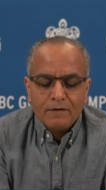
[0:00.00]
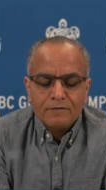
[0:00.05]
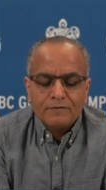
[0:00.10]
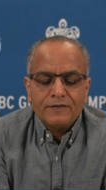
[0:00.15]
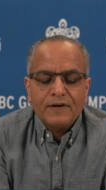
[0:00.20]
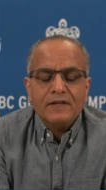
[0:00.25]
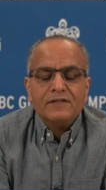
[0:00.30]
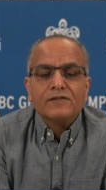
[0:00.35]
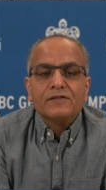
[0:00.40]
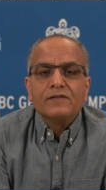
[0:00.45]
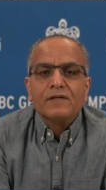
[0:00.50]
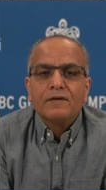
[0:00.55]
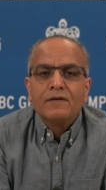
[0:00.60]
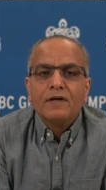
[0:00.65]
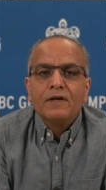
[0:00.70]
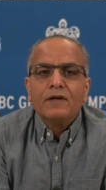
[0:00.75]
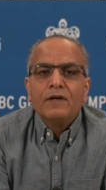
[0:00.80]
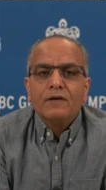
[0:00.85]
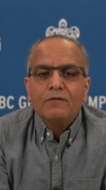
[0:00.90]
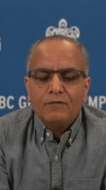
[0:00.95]
Friends,
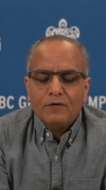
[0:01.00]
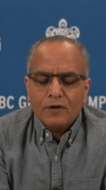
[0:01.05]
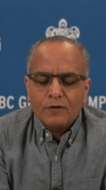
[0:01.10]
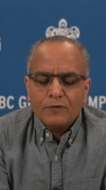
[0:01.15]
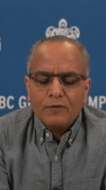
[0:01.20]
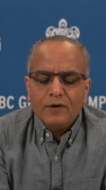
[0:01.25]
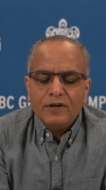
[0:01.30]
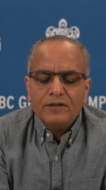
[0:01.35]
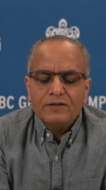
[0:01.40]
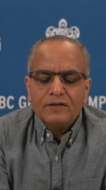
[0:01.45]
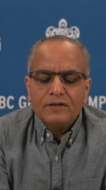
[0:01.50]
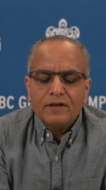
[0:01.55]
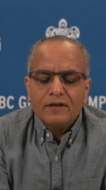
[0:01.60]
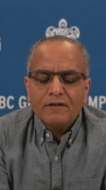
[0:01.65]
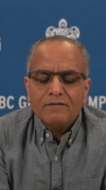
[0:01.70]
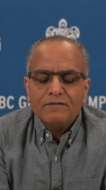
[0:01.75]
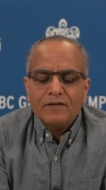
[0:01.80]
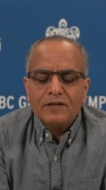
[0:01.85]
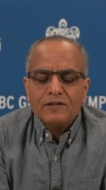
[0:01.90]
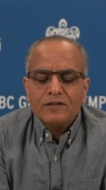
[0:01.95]
we are going to the
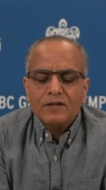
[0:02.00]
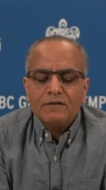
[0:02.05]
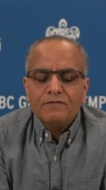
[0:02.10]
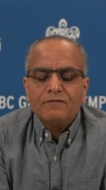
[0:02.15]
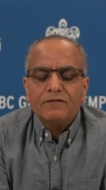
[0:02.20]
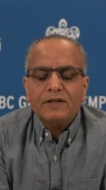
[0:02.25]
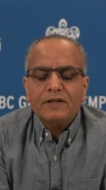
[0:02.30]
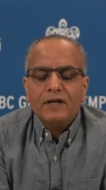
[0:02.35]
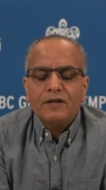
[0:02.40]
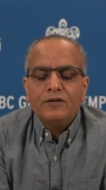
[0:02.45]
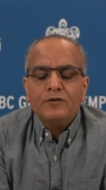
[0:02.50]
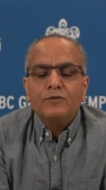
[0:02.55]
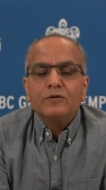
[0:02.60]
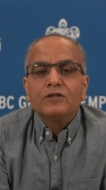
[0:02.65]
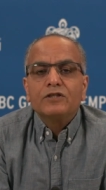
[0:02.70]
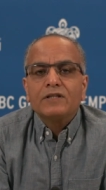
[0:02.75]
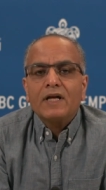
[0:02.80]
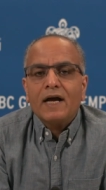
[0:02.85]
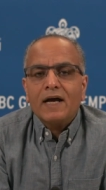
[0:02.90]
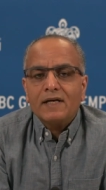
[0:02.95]
convention with a
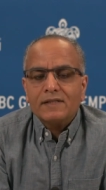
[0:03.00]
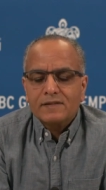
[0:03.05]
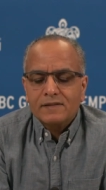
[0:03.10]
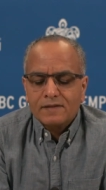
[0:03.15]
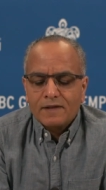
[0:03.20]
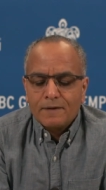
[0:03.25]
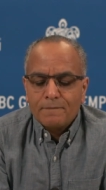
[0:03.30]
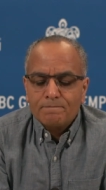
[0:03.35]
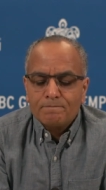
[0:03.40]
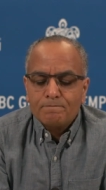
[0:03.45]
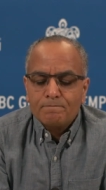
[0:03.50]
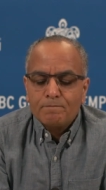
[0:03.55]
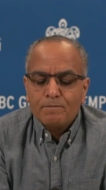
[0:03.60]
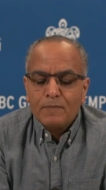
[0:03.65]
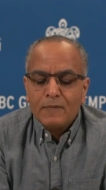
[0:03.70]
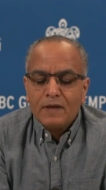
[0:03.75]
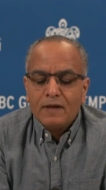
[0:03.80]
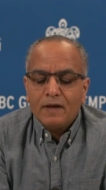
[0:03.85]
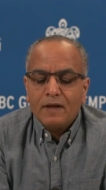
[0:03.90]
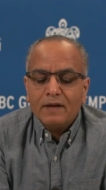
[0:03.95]
huge task,
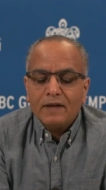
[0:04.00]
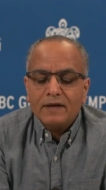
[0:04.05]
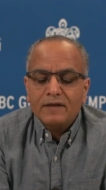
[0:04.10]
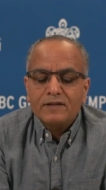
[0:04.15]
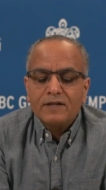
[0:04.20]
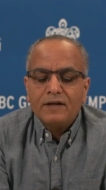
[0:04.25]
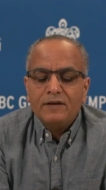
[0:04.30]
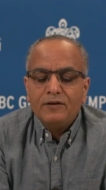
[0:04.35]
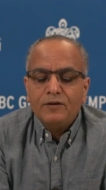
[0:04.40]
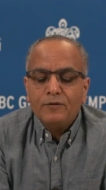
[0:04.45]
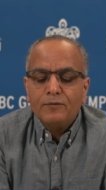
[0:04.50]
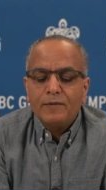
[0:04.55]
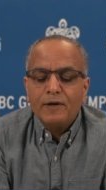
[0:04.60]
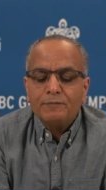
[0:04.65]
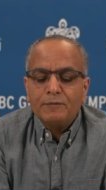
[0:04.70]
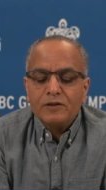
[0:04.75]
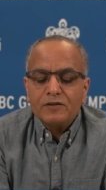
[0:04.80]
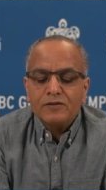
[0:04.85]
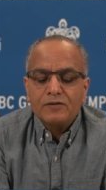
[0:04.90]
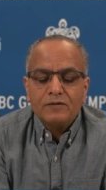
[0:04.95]
electing new
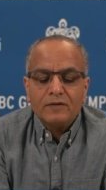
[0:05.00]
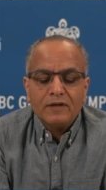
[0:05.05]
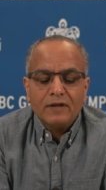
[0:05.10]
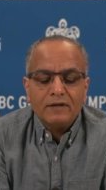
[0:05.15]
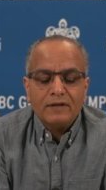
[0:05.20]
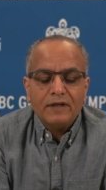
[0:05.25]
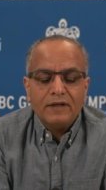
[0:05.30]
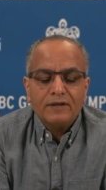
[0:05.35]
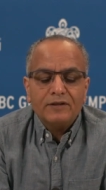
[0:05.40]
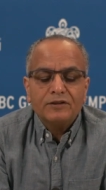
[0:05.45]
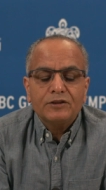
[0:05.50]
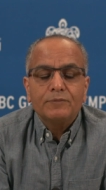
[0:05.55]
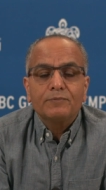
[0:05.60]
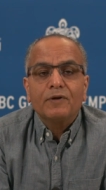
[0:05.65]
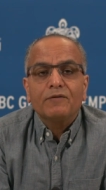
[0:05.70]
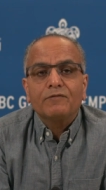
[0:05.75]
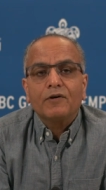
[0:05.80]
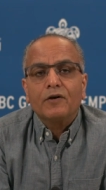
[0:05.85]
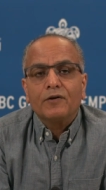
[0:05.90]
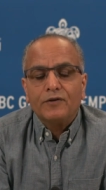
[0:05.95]
members to the leadership
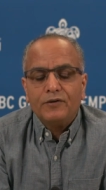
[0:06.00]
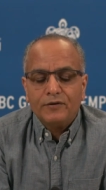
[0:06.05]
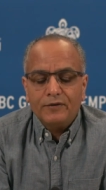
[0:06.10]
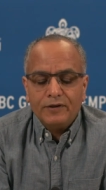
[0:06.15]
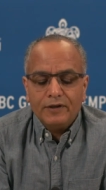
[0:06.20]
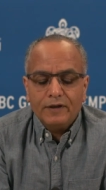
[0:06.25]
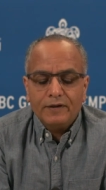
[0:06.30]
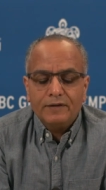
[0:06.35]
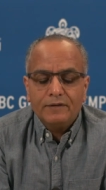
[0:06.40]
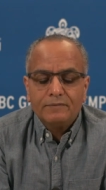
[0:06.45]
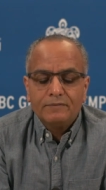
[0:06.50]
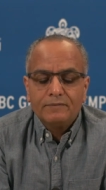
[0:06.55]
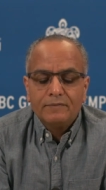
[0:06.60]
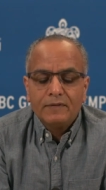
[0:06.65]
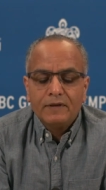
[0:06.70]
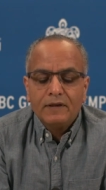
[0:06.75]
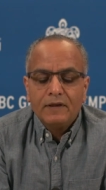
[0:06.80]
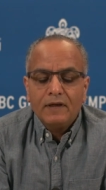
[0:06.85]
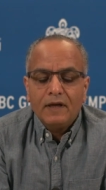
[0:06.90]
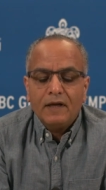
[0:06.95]
of our union,
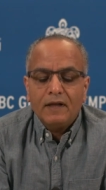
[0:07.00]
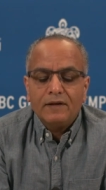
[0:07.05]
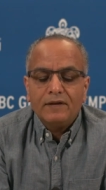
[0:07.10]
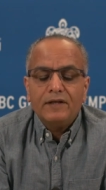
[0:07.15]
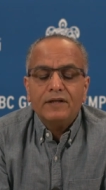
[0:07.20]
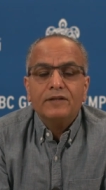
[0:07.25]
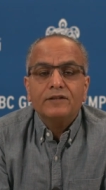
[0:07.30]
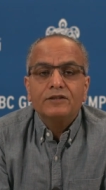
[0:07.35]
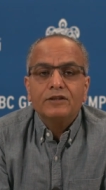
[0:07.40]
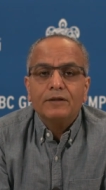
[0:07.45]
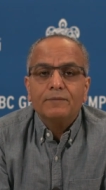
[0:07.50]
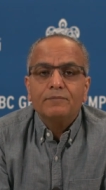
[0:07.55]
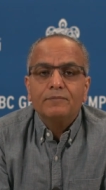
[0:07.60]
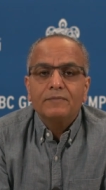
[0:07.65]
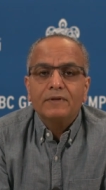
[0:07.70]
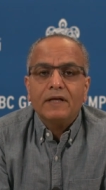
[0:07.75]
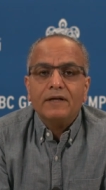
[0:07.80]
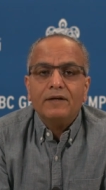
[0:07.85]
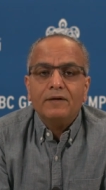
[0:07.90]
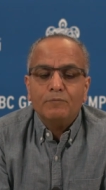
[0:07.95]
a leadership
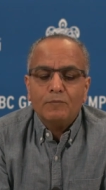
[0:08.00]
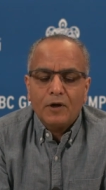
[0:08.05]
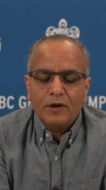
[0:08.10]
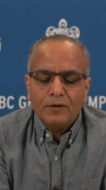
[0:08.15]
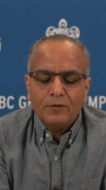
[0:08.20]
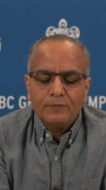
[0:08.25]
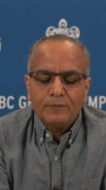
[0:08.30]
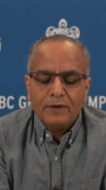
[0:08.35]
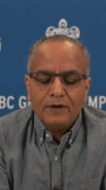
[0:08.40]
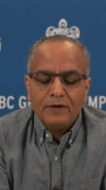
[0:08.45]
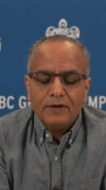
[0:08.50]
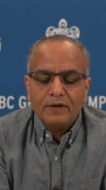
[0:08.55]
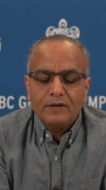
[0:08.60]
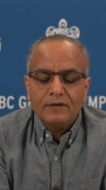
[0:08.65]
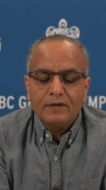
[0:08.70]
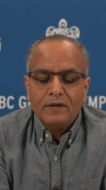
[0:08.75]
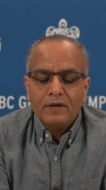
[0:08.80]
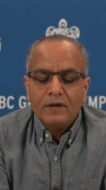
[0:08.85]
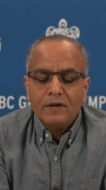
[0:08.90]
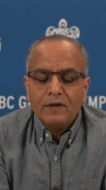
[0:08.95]
that, in my opinion,